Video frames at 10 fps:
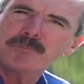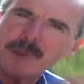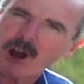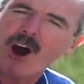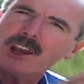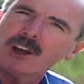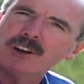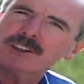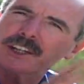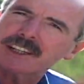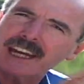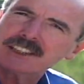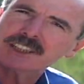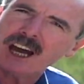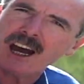But I learnt to
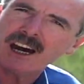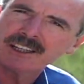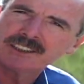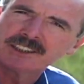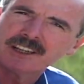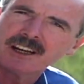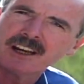take charge.